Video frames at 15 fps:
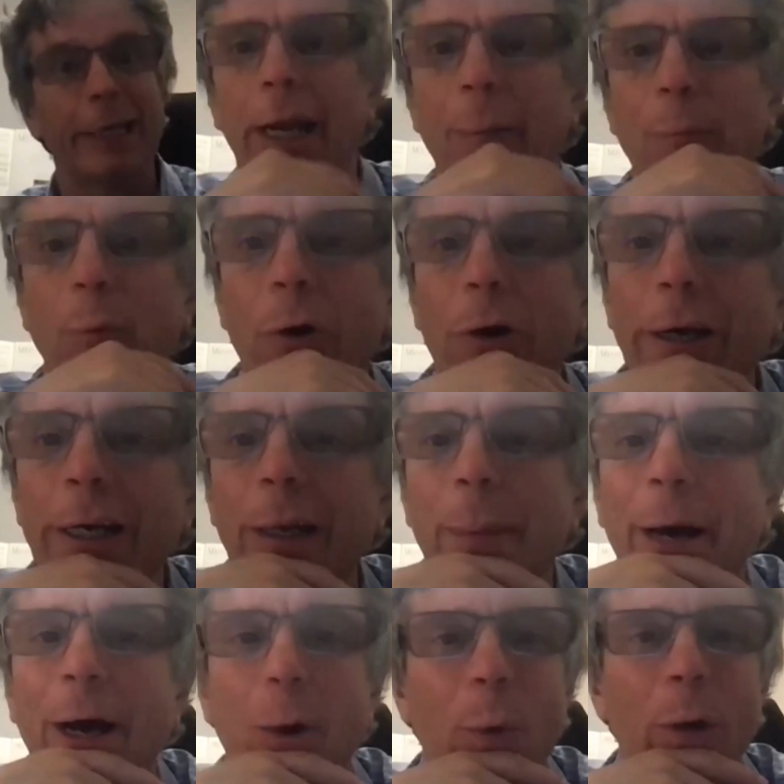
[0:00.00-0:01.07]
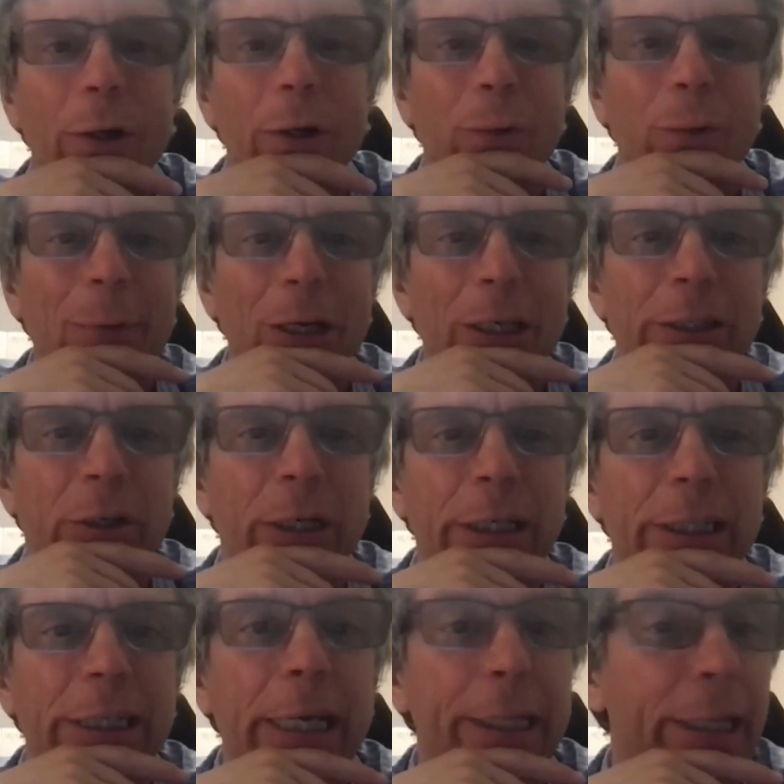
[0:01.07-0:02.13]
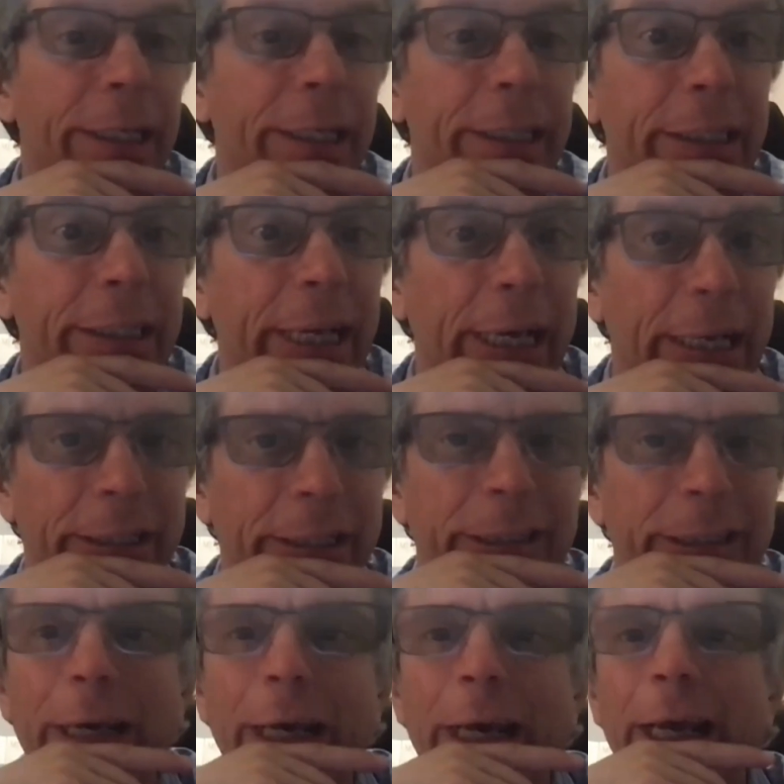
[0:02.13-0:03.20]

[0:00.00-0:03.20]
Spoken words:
and I'm worried about what Grammarly is going to say, then yes.